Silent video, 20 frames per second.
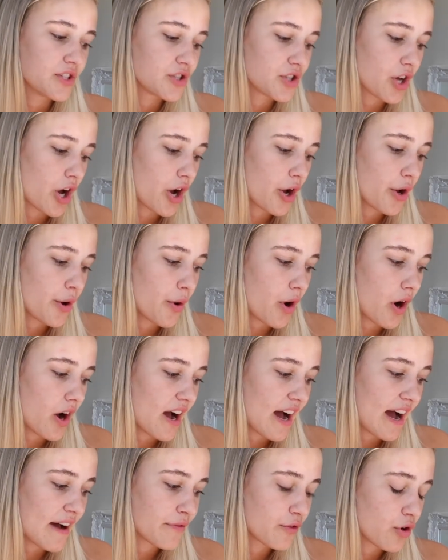so I
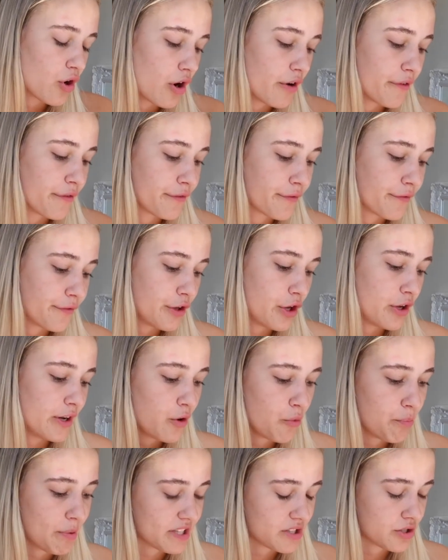have got a few
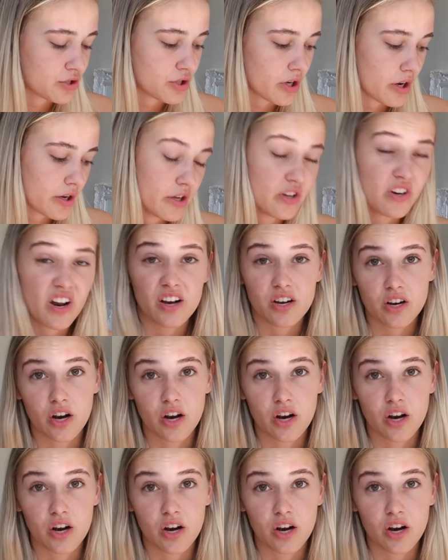little bits to show you, like